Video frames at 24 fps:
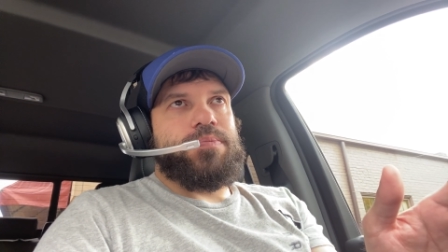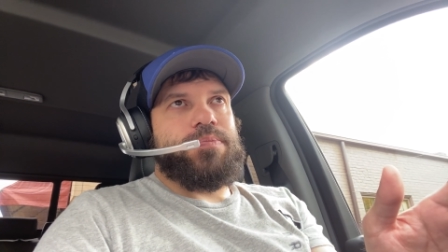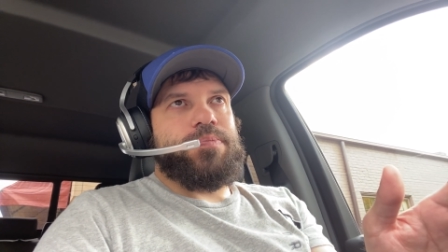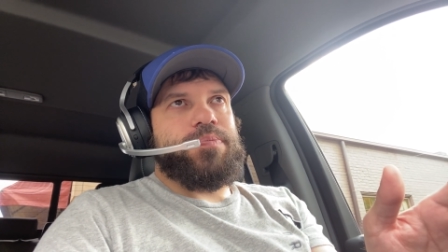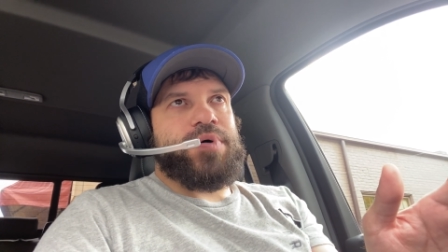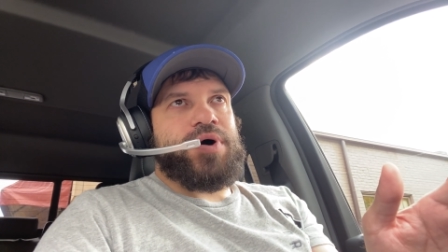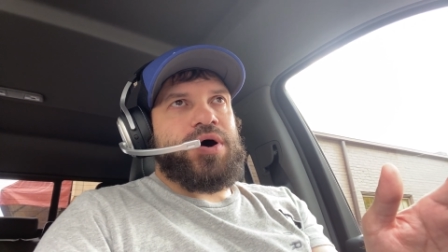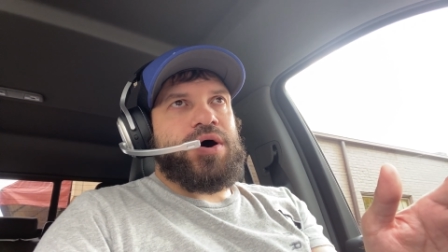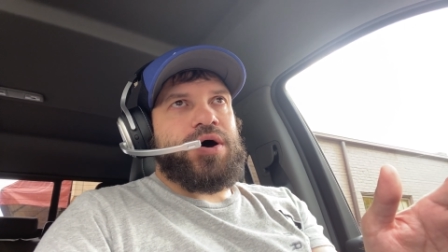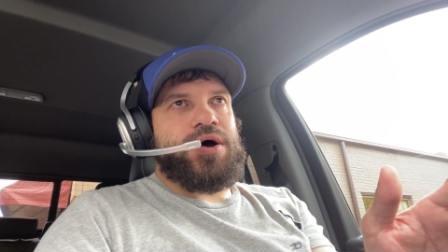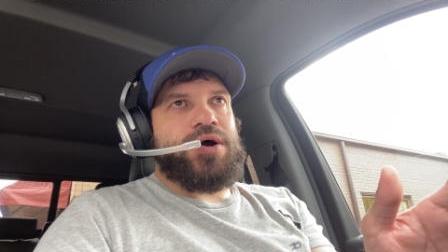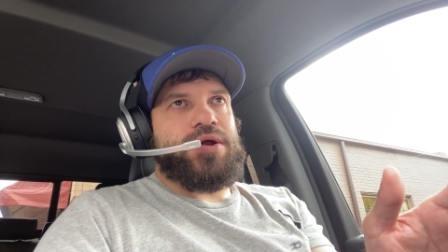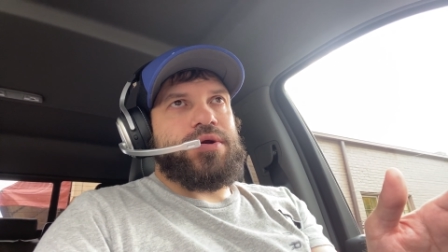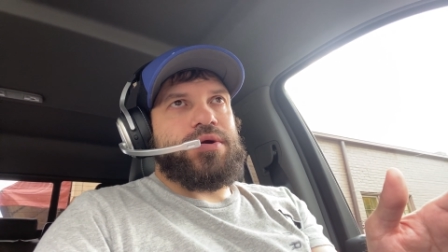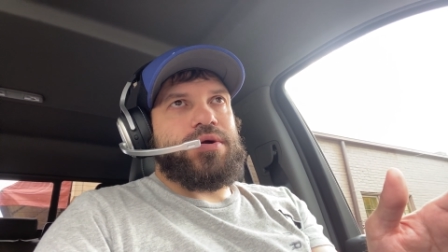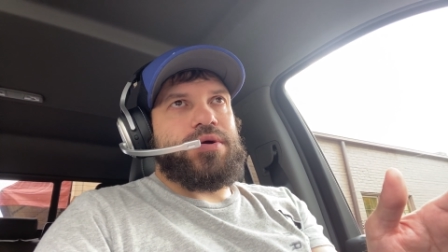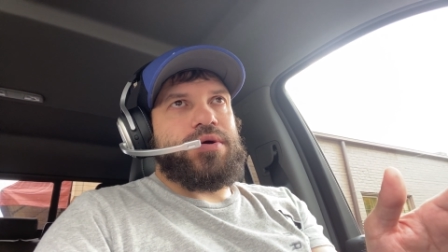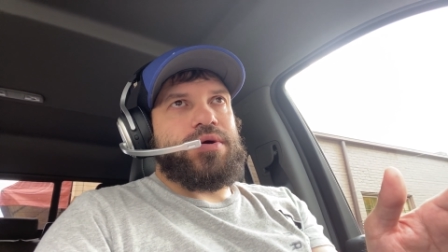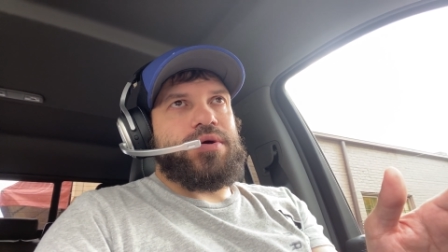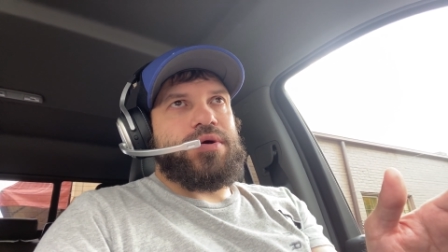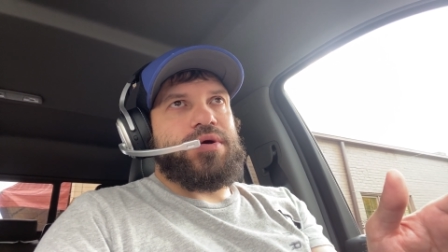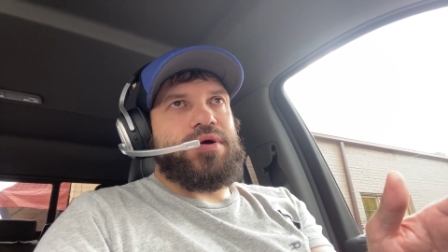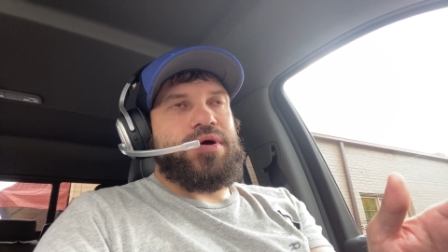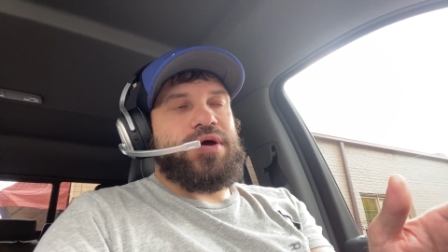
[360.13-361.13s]
but
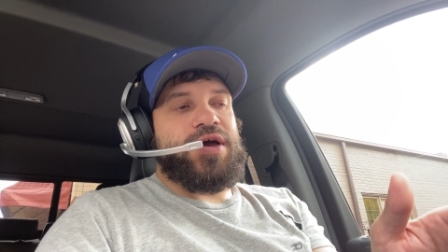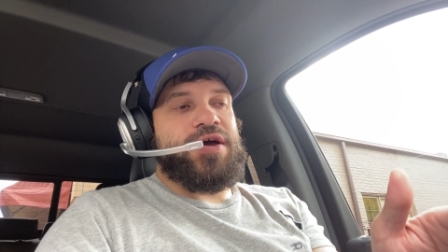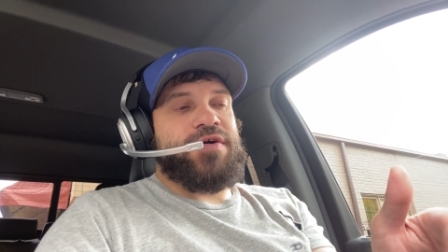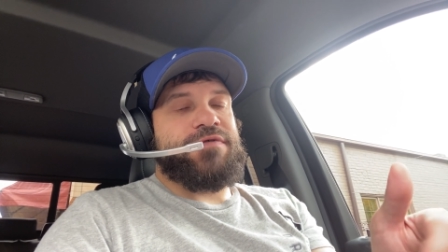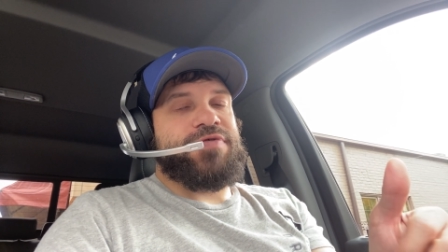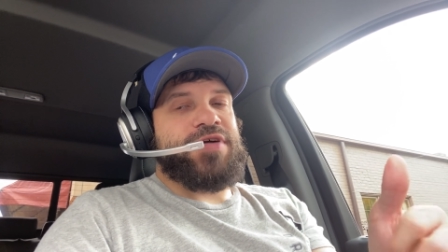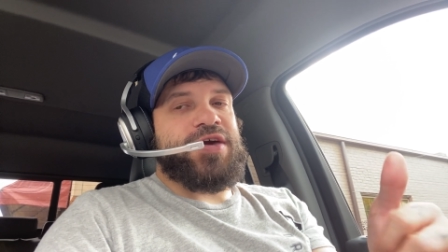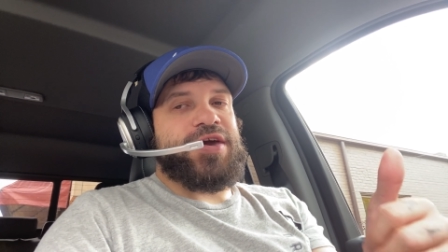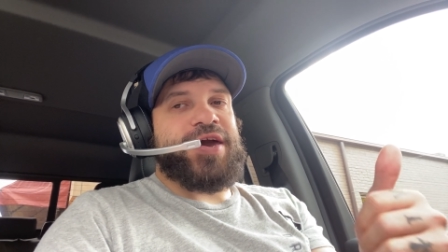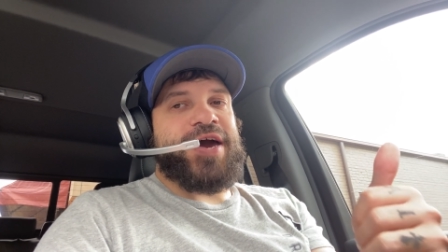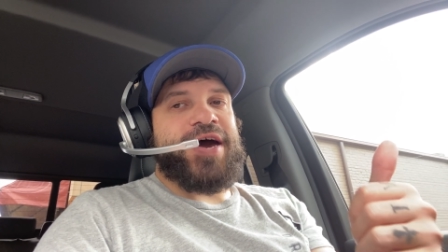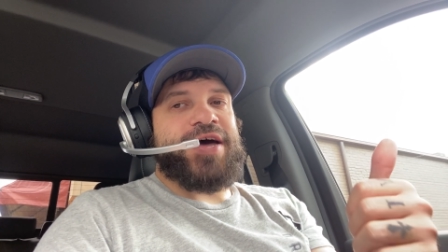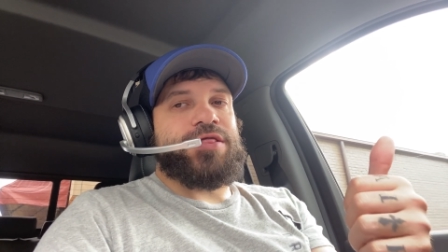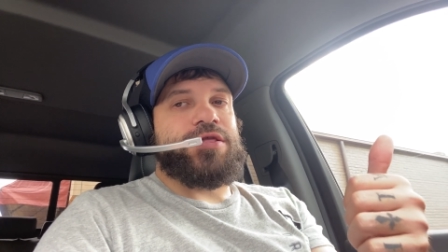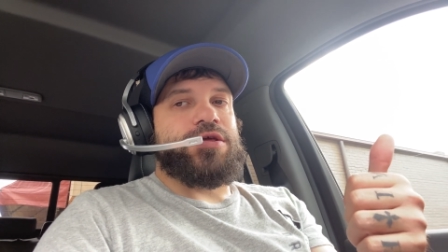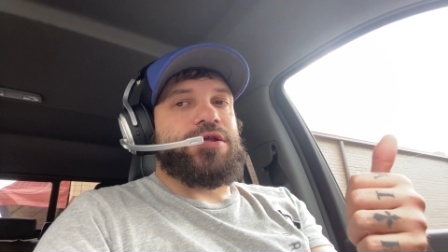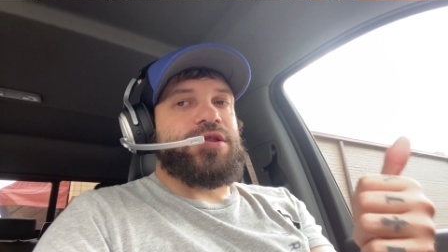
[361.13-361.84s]
if they got the